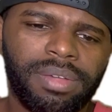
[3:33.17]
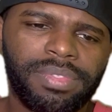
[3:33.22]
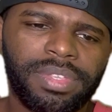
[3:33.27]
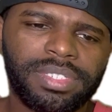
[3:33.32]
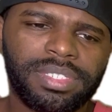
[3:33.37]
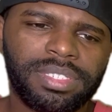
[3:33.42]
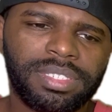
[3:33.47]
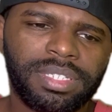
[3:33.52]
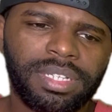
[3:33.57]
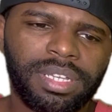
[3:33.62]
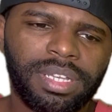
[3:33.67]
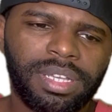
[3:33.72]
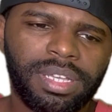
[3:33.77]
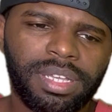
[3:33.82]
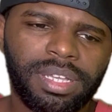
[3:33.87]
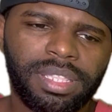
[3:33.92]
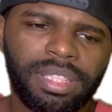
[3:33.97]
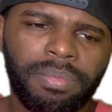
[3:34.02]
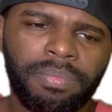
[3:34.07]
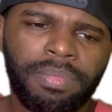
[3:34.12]
This is
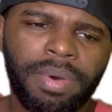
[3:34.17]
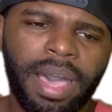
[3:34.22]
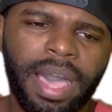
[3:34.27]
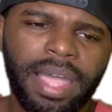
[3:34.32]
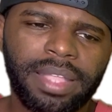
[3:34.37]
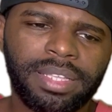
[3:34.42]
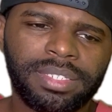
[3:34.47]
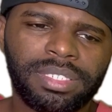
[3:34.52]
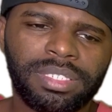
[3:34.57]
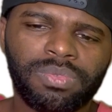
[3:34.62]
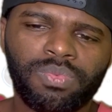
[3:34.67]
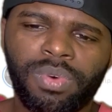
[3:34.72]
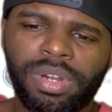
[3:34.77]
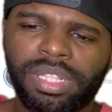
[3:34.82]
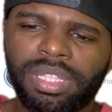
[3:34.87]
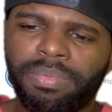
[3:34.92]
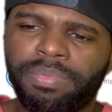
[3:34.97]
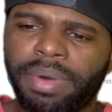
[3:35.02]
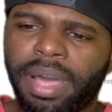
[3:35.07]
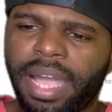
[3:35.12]
the bot. This is one of
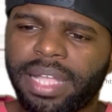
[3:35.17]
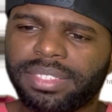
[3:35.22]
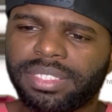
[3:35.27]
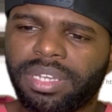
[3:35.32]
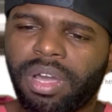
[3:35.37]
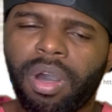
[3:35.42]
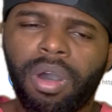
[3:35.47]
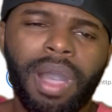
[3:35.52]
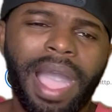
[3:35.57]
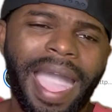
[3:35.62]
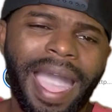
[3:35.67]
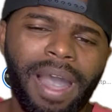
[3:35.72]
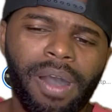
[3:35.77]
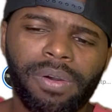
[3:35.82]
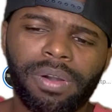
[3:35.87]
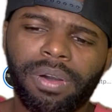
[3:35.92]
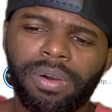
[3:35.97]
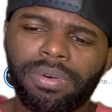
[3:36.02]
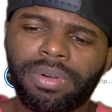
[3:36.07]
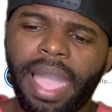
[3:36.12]
the bots called
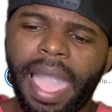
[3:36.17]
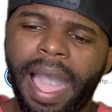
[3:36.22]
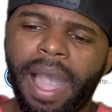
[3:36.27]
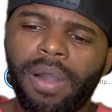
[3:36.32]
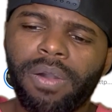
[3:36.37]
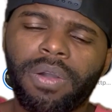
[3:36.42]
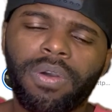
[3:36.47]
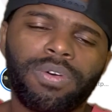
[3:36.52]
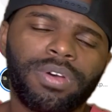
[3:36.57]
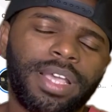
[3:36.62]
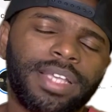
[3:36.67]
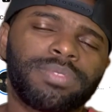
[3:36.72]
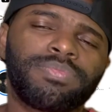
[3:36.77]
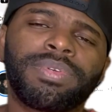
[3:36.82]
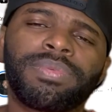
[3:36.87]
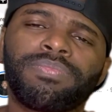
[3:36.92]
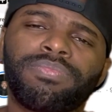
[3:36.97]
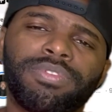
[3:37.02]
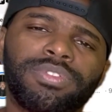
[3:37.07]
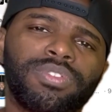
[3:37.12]
Algo. Algo has
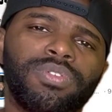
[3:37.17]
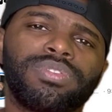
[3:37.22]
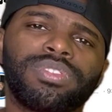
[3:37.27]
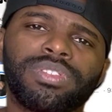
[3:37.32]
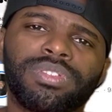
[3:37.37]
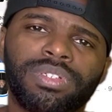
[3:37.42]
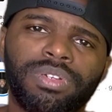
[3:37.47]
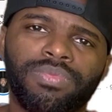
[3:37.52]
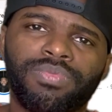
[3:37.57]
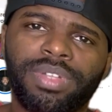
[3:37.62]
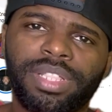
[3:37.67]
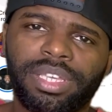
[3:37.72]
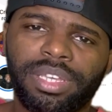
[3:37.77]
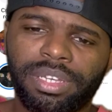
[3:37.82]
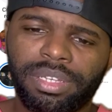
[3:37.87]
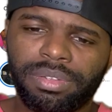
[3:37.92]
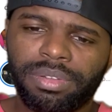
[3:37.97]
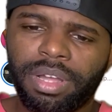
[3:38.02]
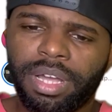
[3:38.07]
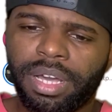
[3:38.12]
been producing really
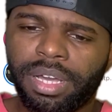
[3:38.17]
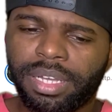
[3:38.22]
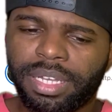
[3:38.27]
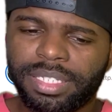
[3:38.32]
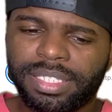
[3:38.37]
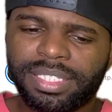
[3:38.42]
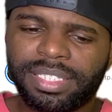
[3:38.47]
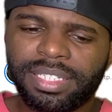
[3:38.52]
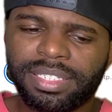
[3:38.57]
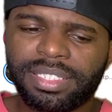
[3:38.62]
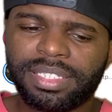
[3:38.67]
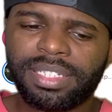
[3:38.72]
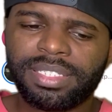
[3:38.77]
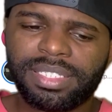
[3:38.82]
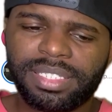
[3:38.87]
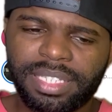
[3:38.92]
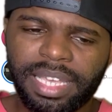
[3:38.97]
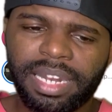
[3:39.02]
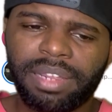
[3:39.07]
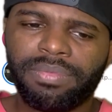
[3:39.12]
good, consistent,
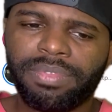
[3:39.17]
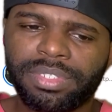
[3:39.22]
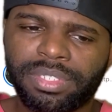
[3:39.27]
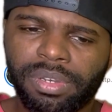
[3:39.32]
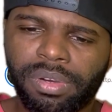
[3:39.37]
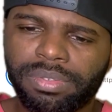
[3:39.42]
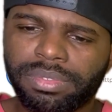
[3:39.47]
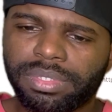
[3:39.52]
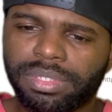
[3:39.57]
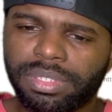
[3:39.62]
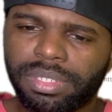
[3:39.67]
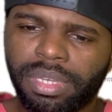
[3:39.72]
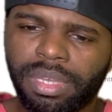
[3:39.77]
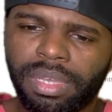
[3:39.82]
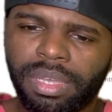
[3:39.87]
steady results.